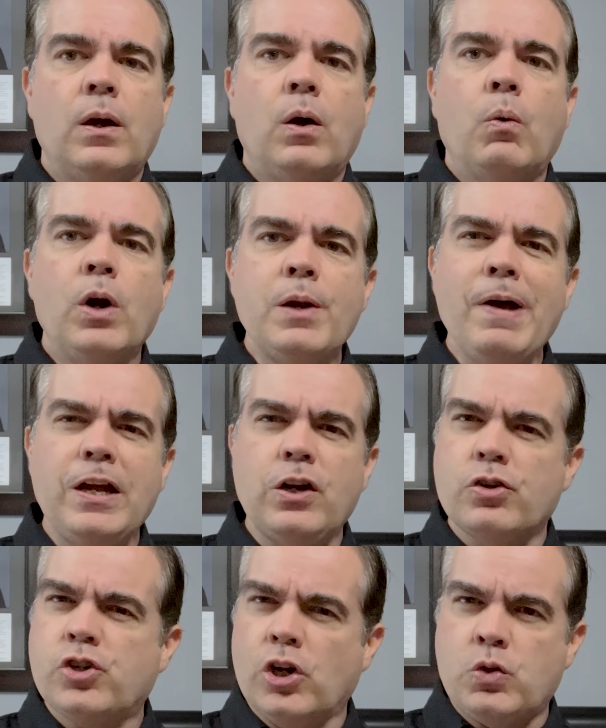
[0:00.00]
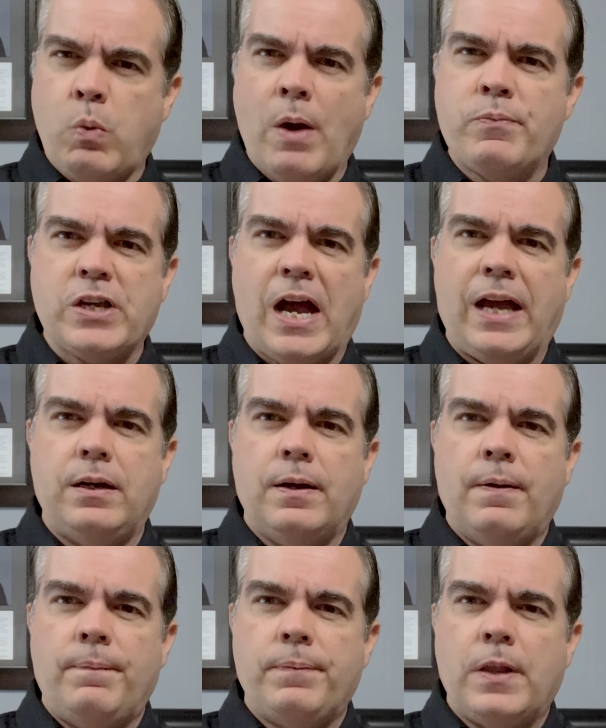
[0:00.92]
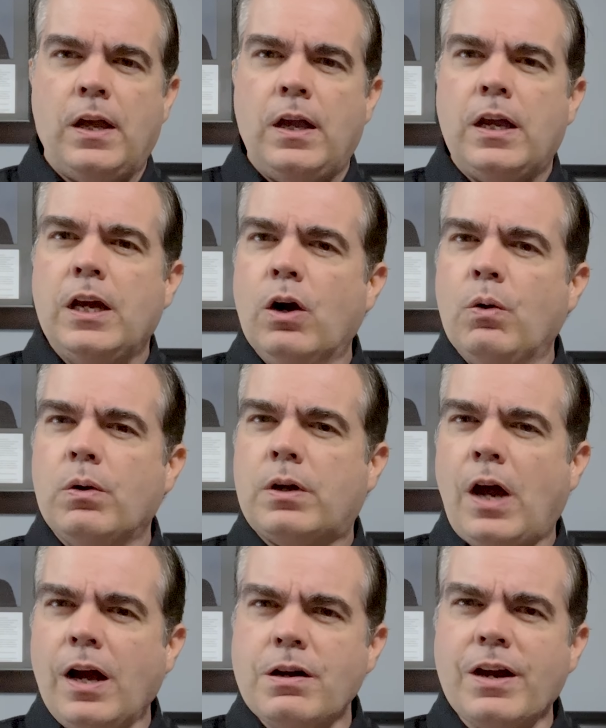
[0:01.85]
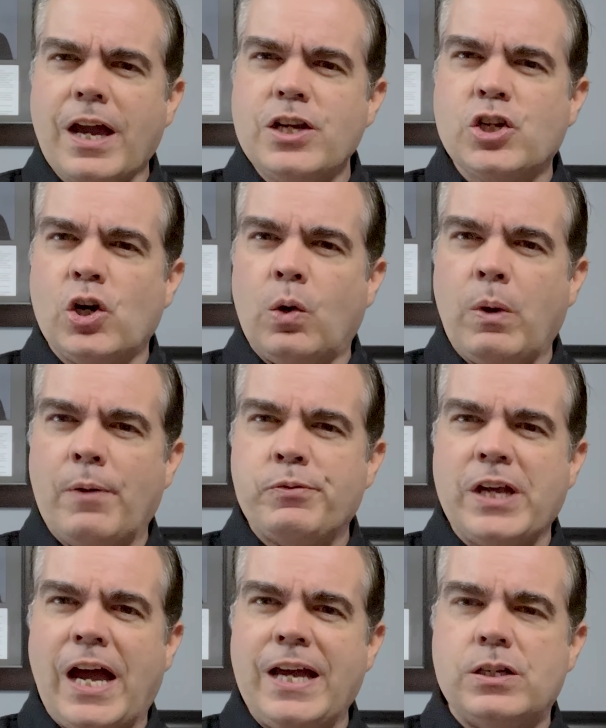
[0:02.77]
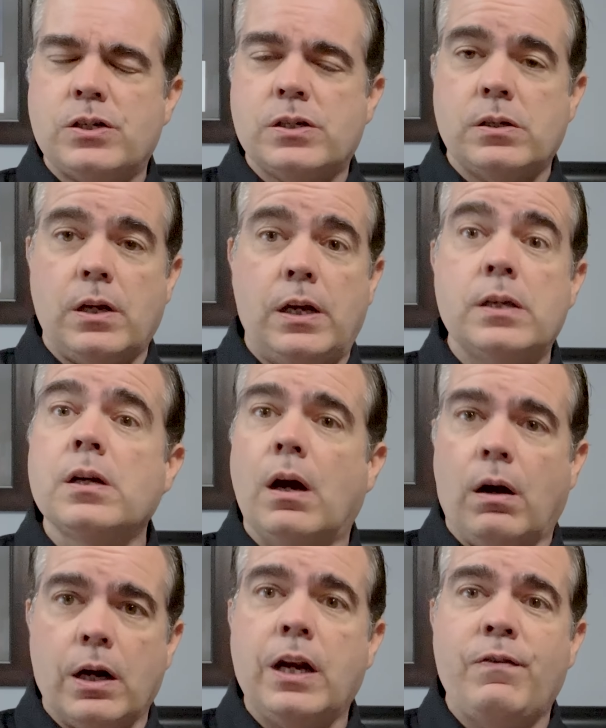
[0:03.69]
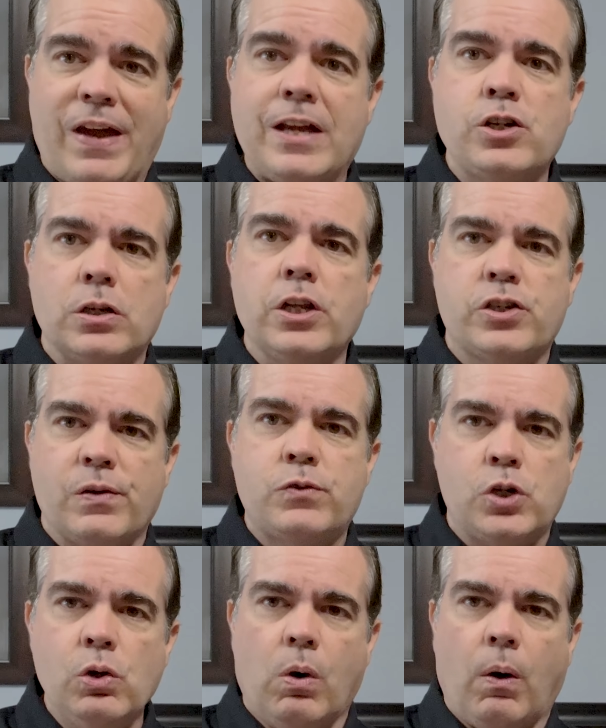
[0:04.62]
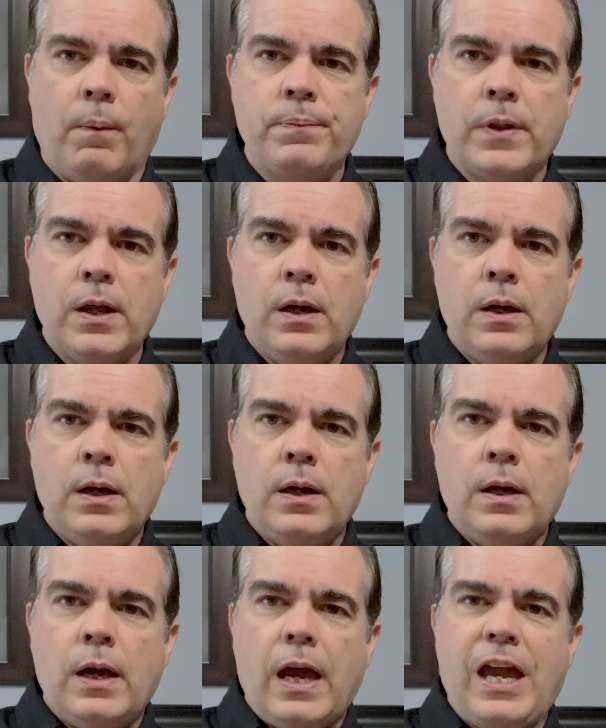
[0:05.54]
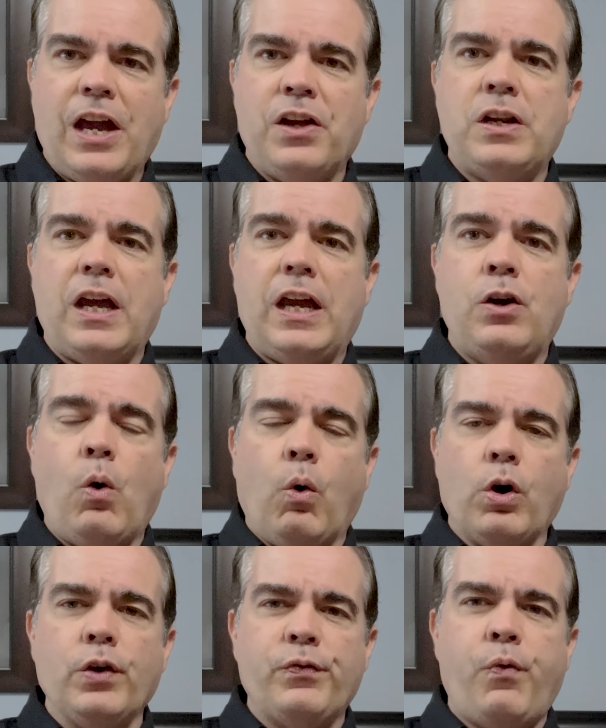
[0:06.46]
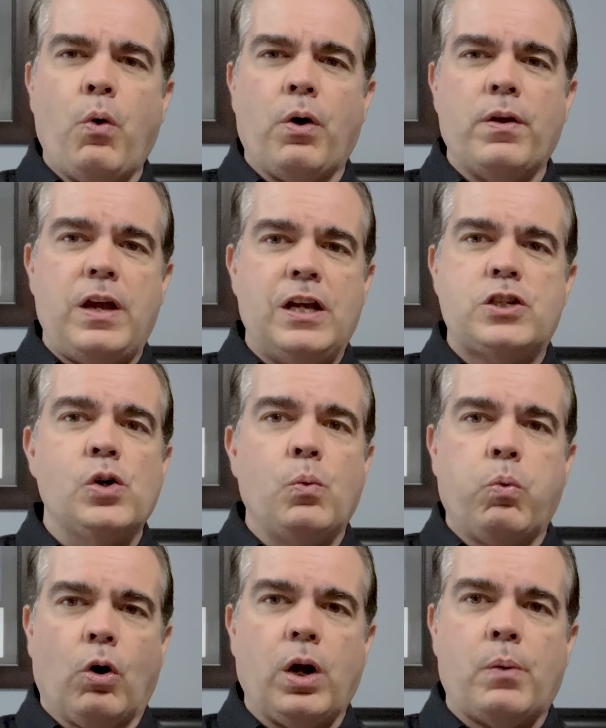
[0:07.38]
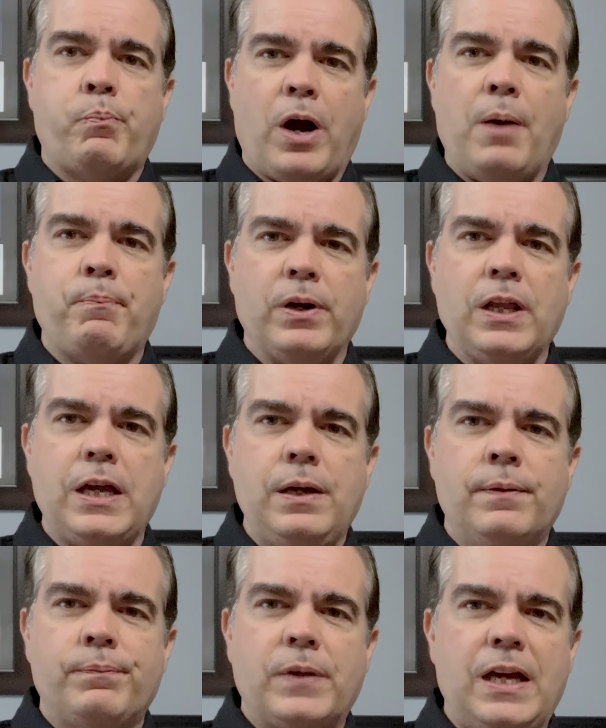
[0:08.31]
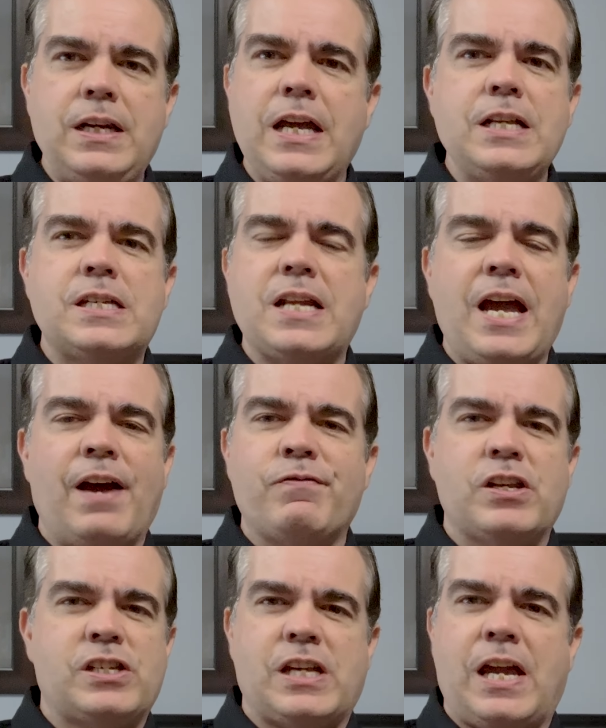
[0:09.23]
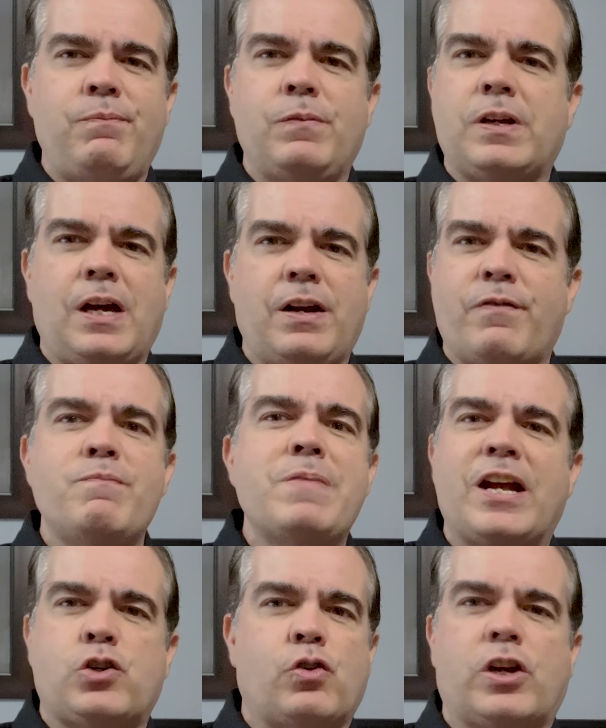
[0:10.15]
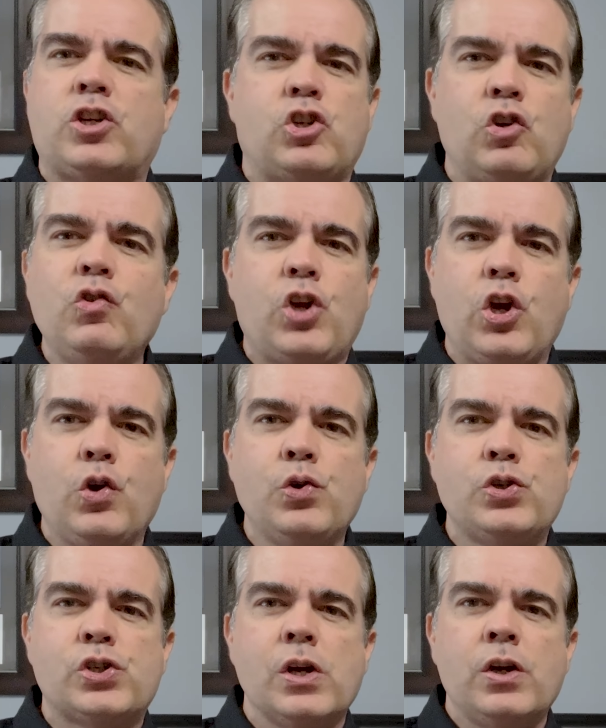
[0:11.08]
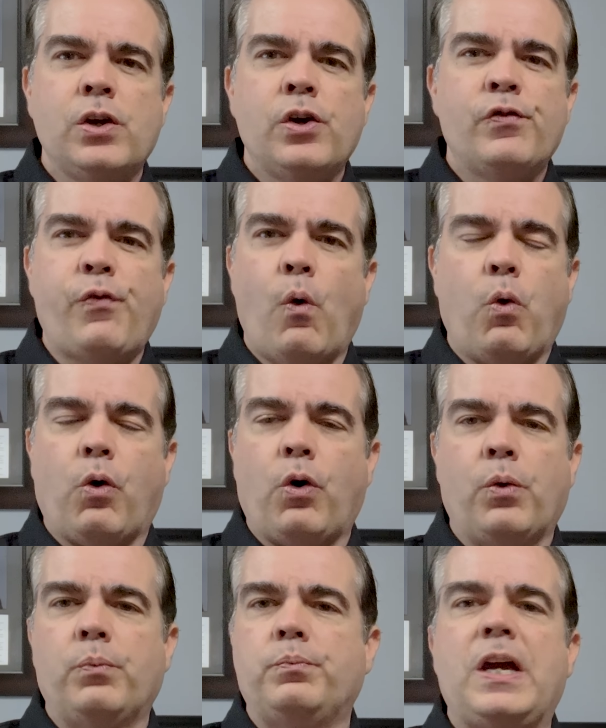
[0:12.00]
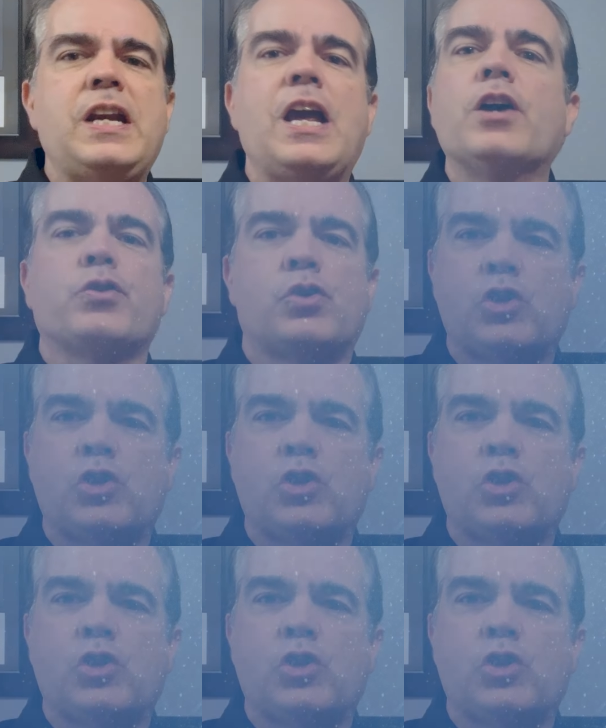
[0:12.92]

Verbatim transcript: What about your church website? You know, congregational websites is, are an evangelism tool. And in order for it to work properly, it needs to have the same kind of metrics you use for any other